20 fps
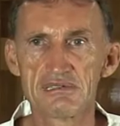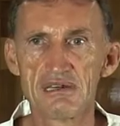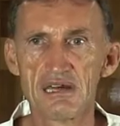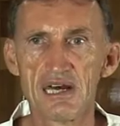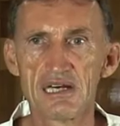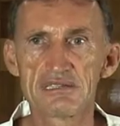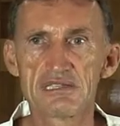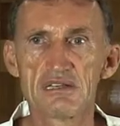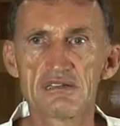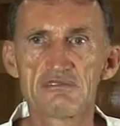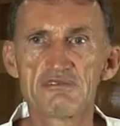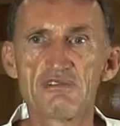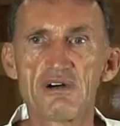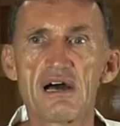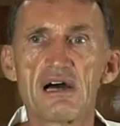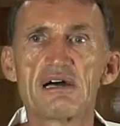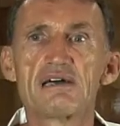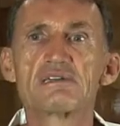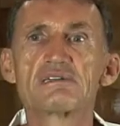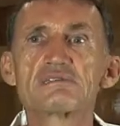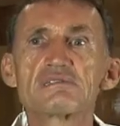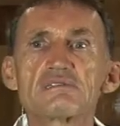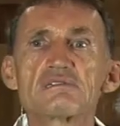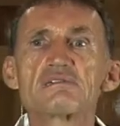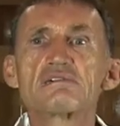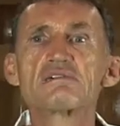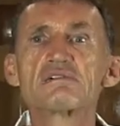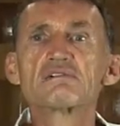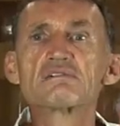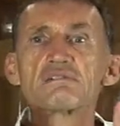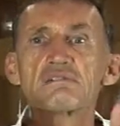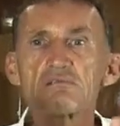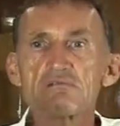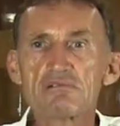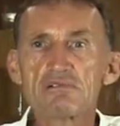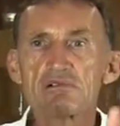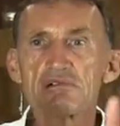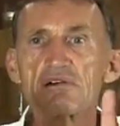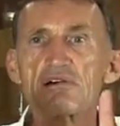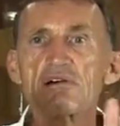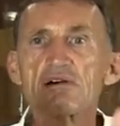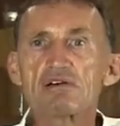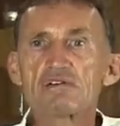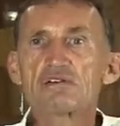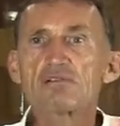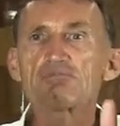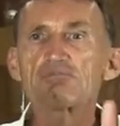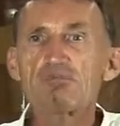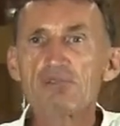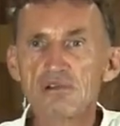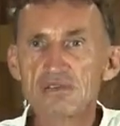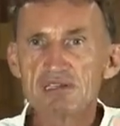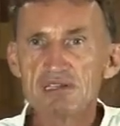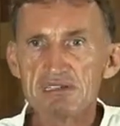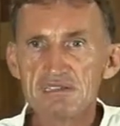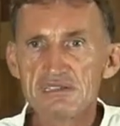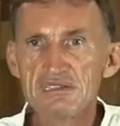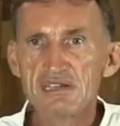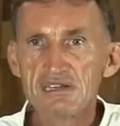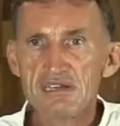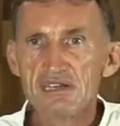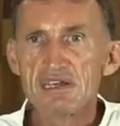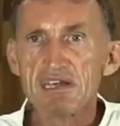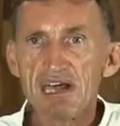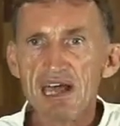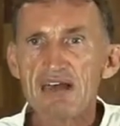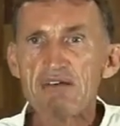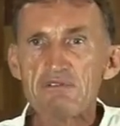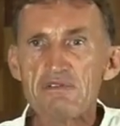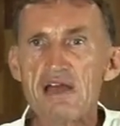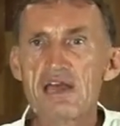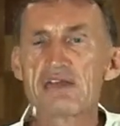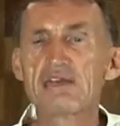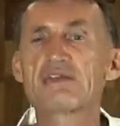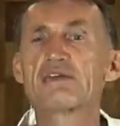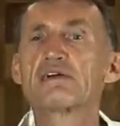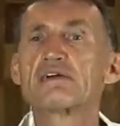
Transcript: Otherwise, you push it away.